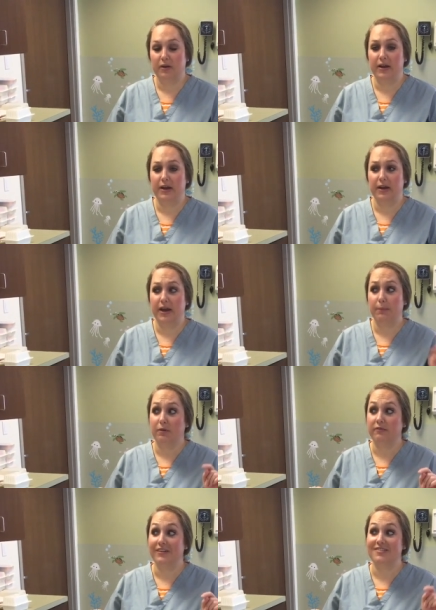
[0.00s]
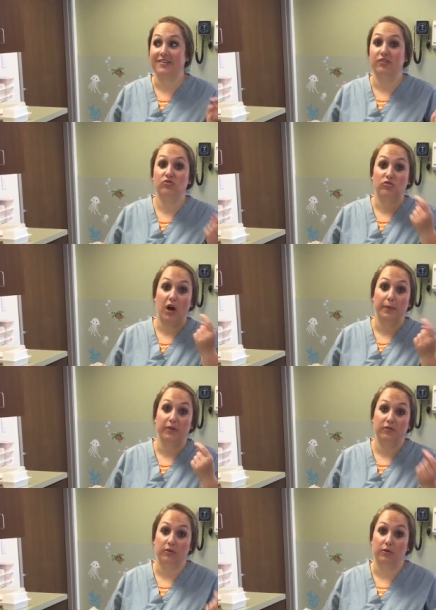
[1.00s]
pre and it prevents less
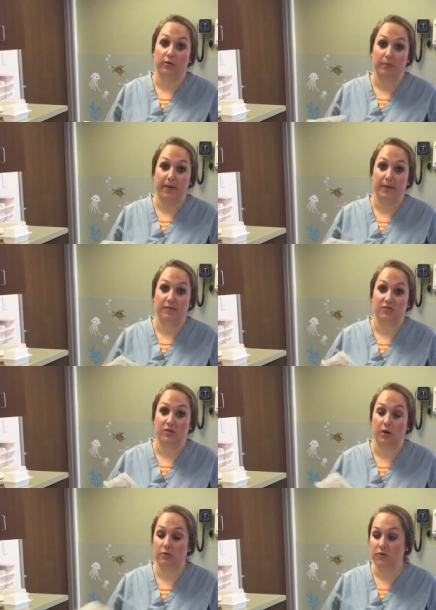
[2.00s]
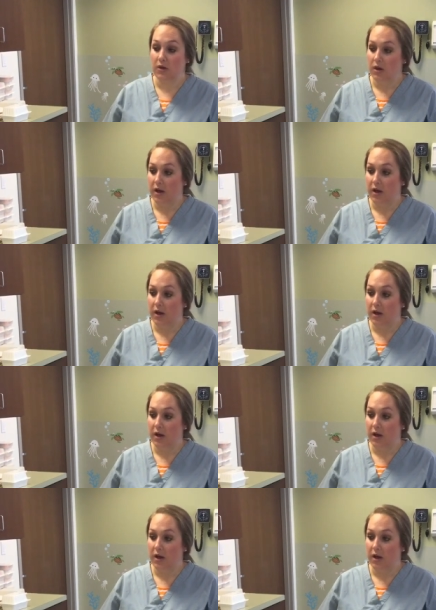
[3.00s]
trauma to the baby's nose.